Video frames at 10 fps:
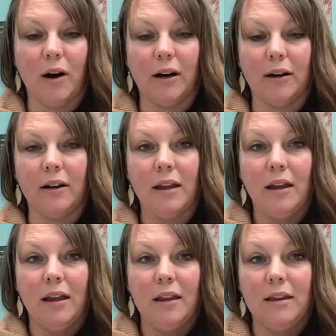hard.
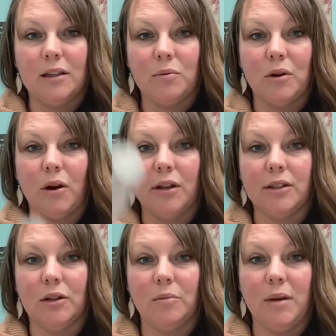This would
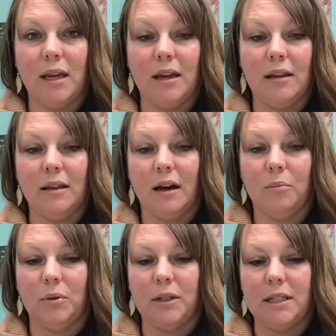also be in the
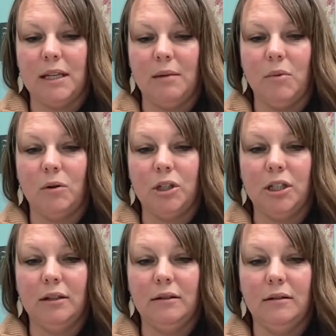upward C
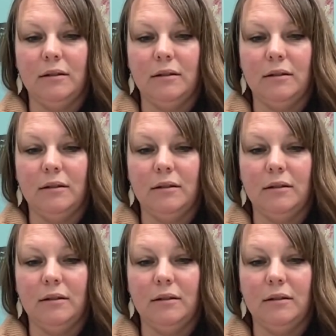motion.